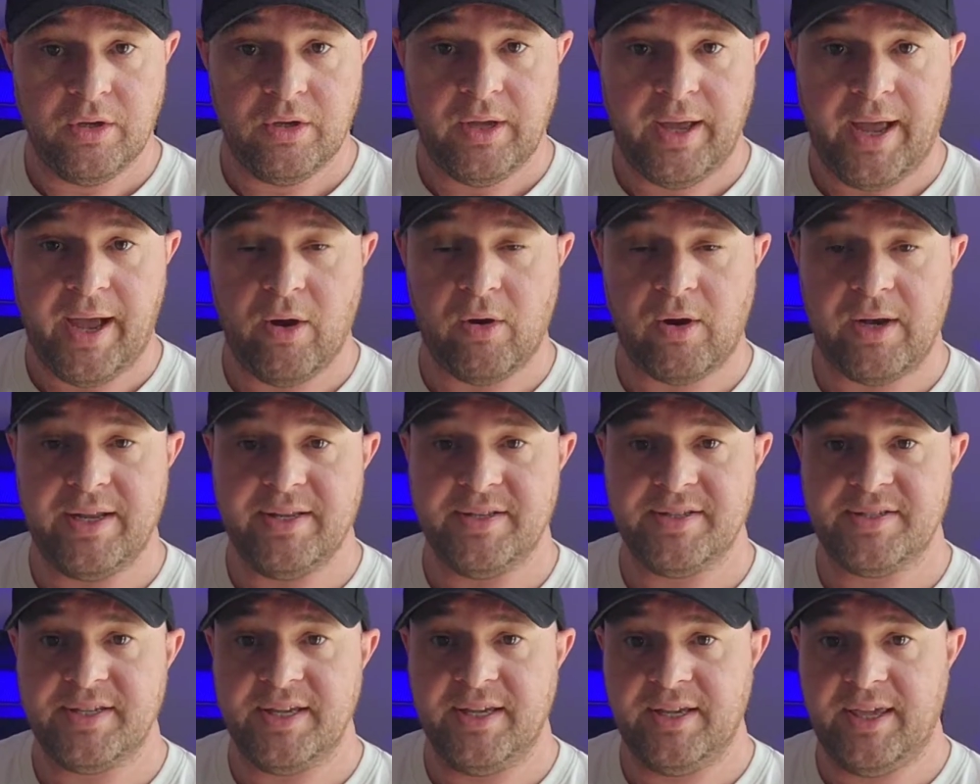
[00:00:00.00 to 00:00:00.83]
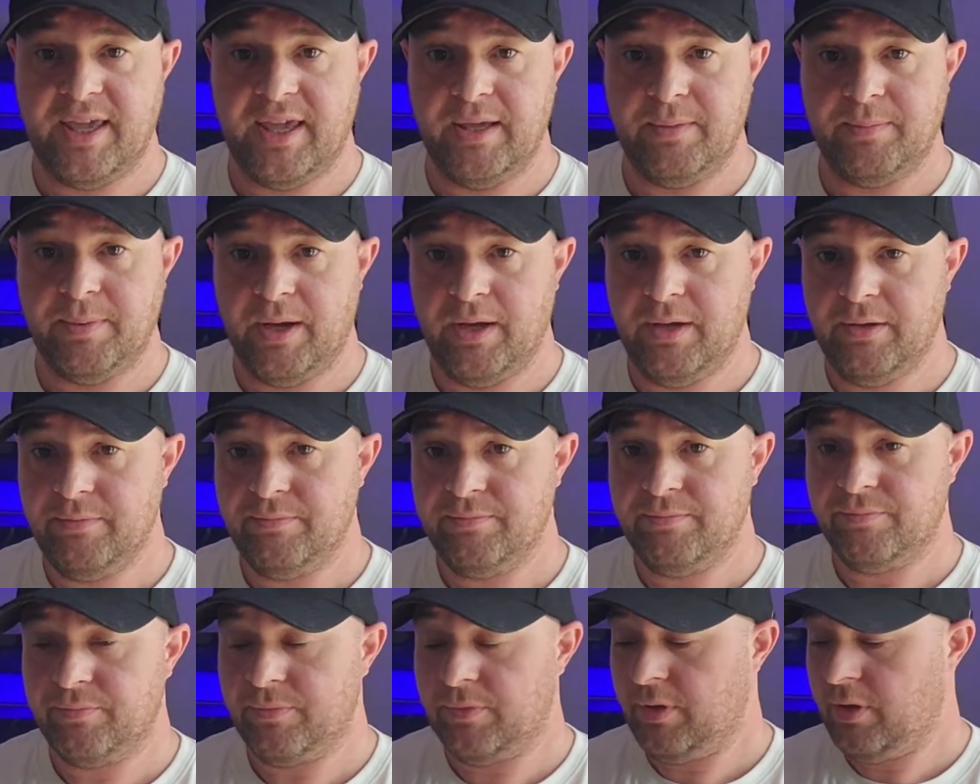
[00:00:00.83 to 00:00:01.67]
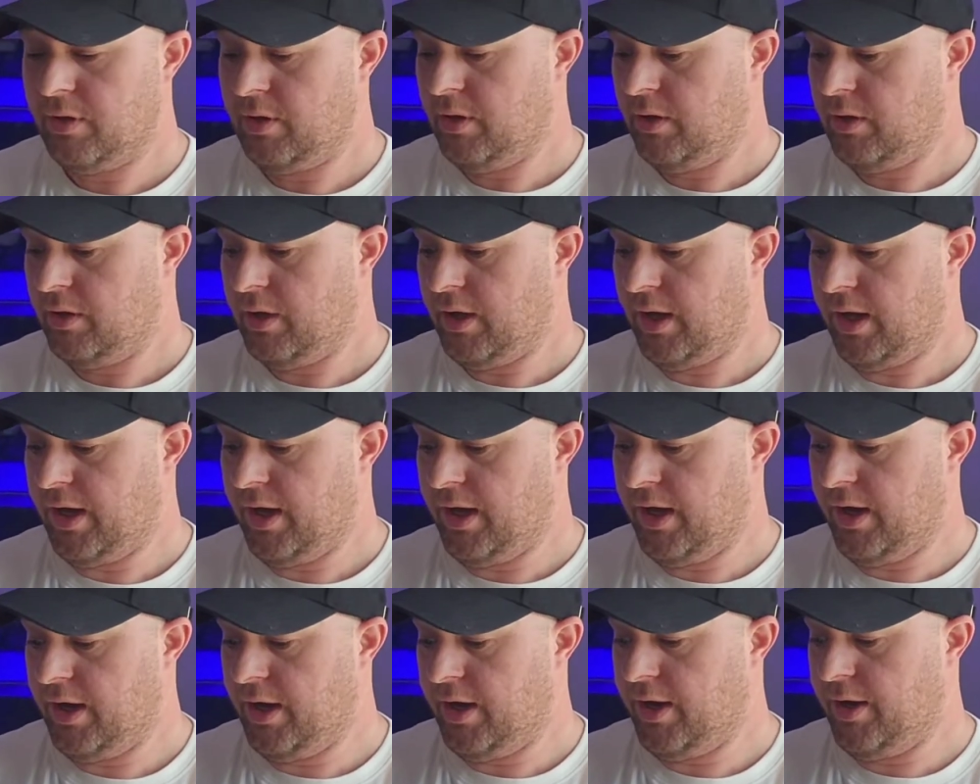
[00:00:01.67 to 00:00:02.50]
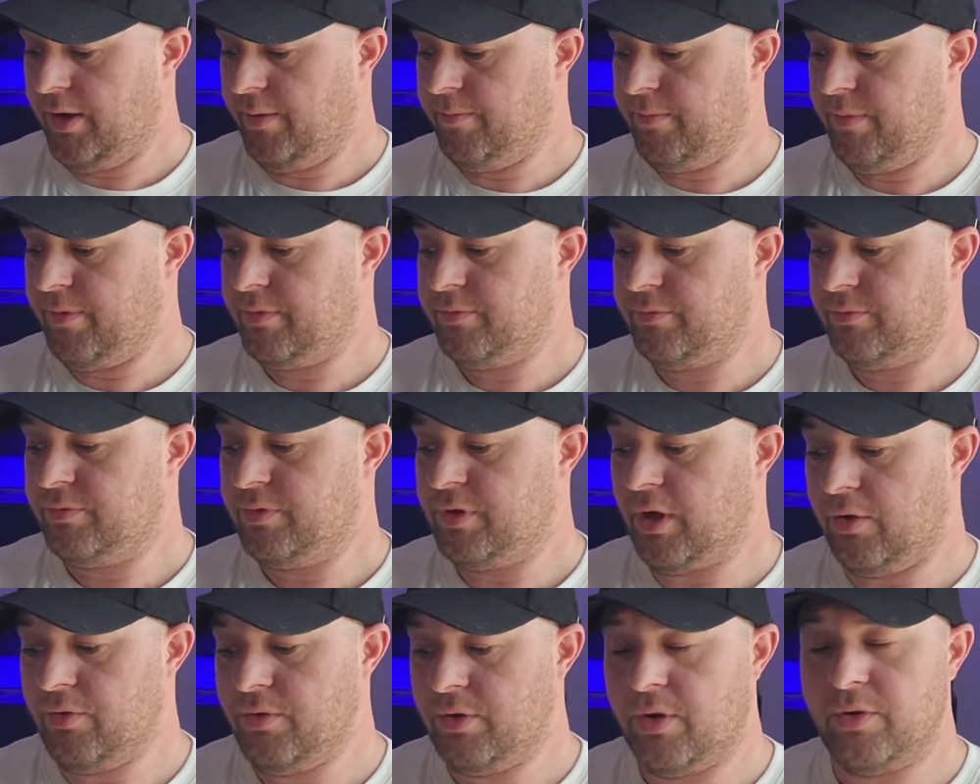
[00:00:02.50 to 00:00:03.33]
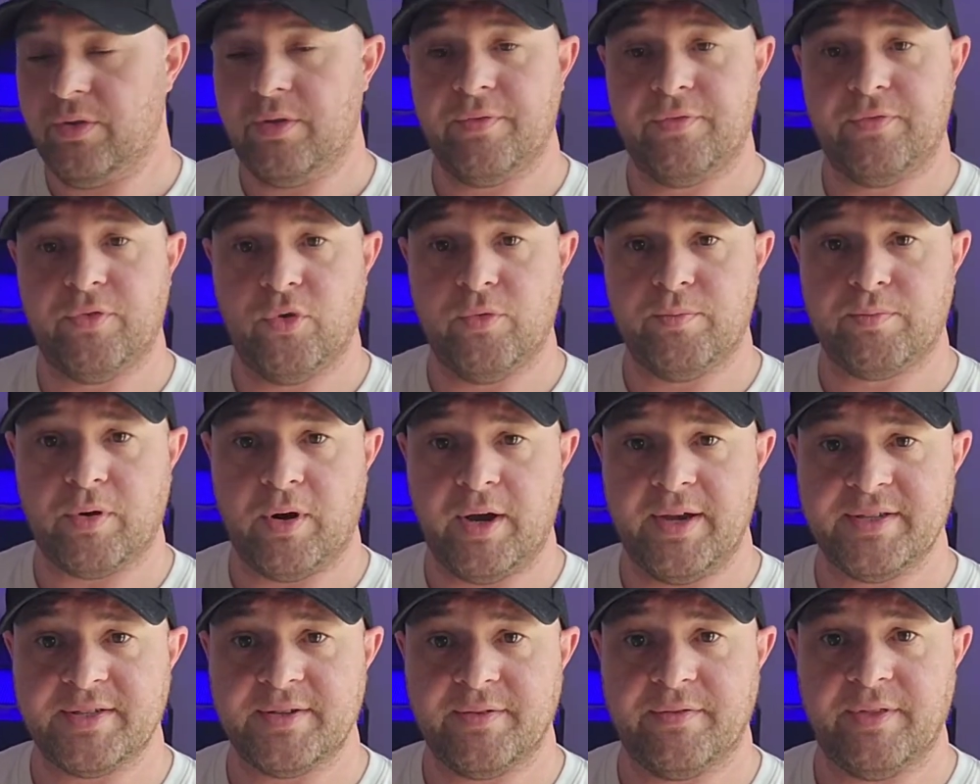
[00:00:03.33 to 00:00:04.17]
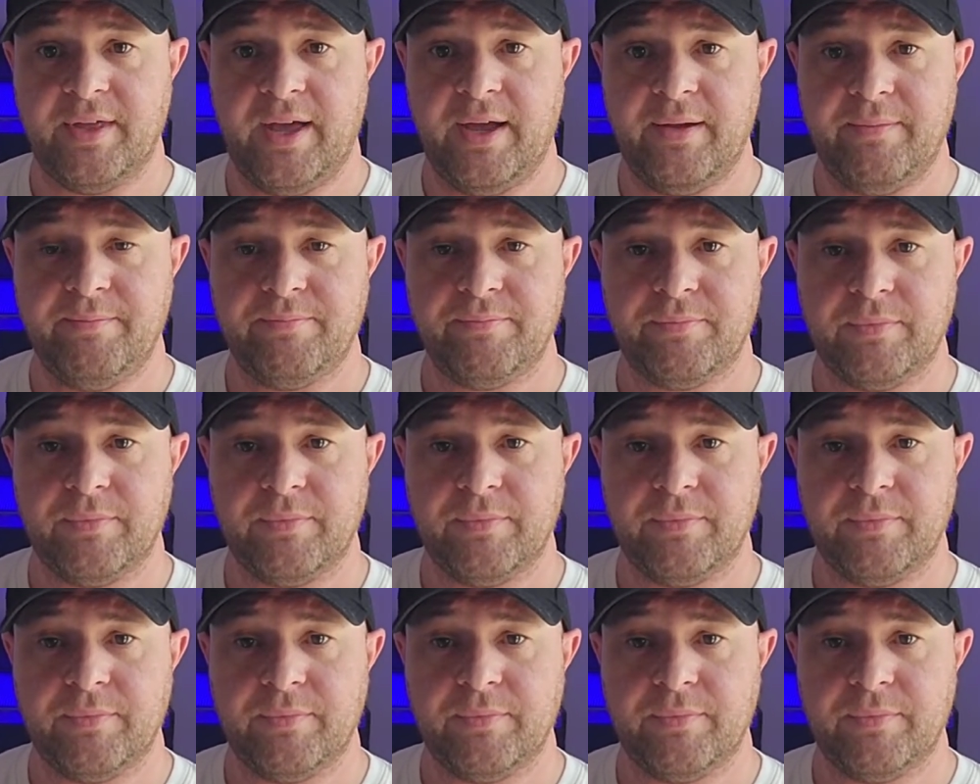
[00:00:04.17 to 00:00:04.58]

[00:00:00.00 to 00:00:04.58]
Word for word: Alkalinity Keeper. Um, don't know the full price of that,